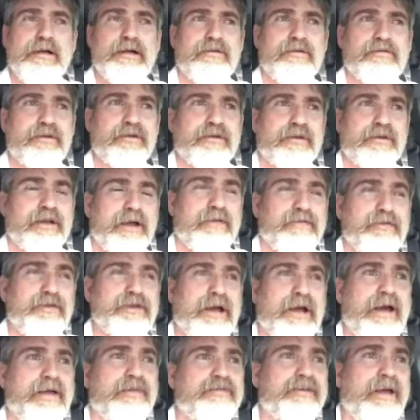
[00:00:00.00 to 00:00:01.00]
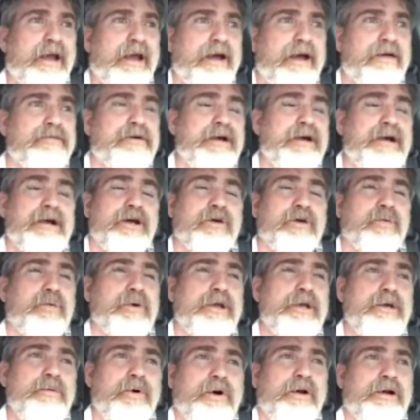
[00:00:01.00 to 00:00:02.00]
for the love you guys have.
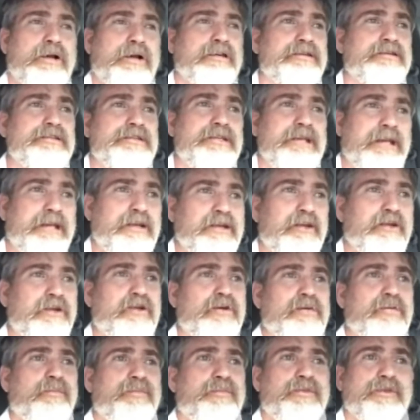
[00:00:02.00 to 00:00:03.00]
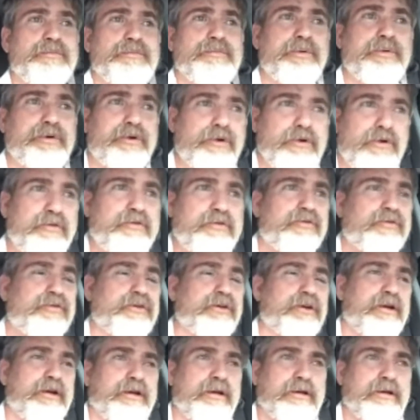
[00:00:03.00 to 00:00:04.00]
We will continue to
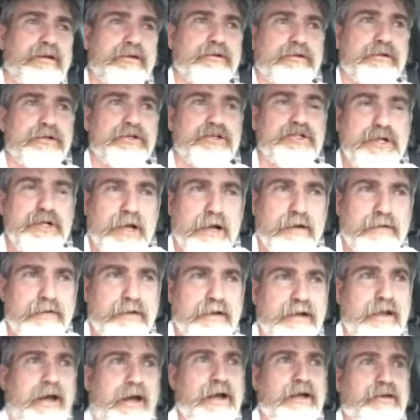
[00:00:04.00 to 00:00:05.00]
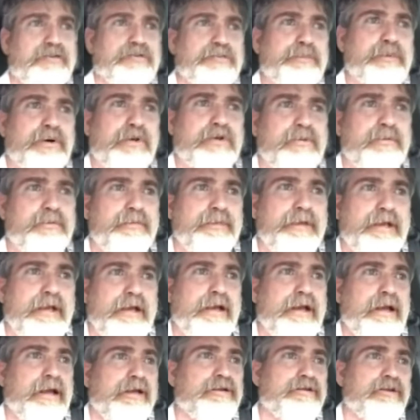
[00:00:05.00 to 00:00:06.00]
produce, to share the gospel,
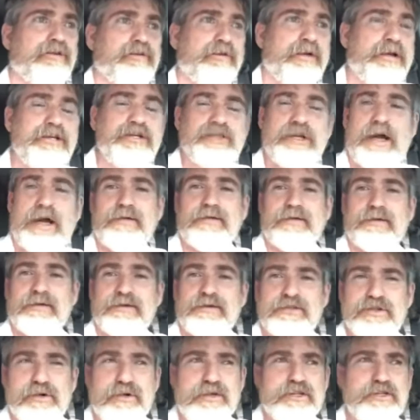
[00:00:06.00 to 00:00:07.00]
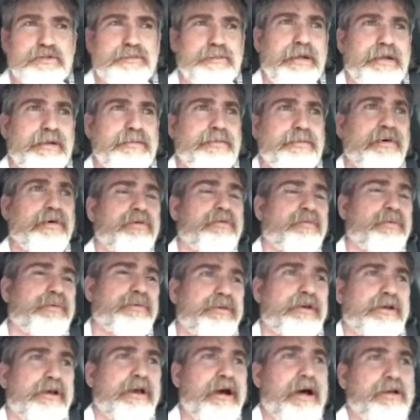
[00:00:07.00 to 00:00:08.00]
and to reach out to the Jewish people
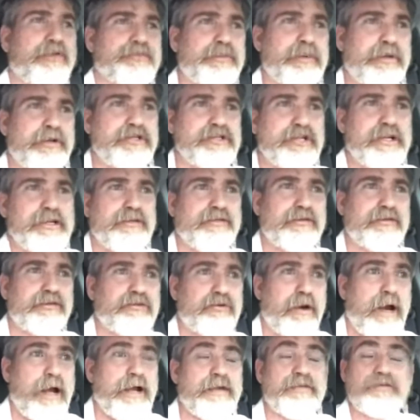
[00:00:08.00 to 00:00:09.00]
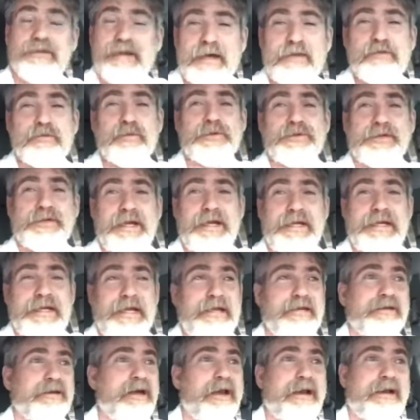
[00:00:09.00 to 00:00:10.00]
with the gospel of Jesus Christ. That's what they
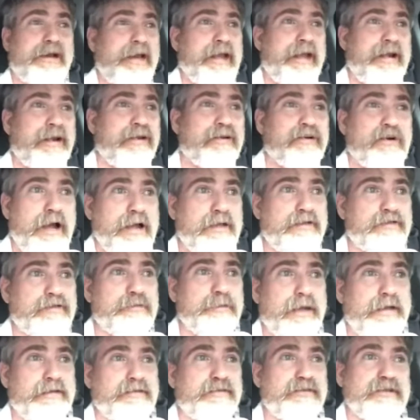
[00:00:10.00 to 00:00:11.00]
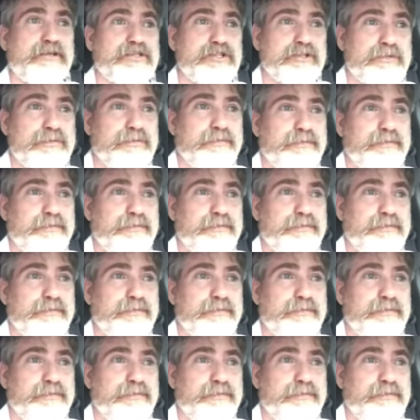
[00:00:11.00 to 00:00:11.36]
need, not an Antichrist message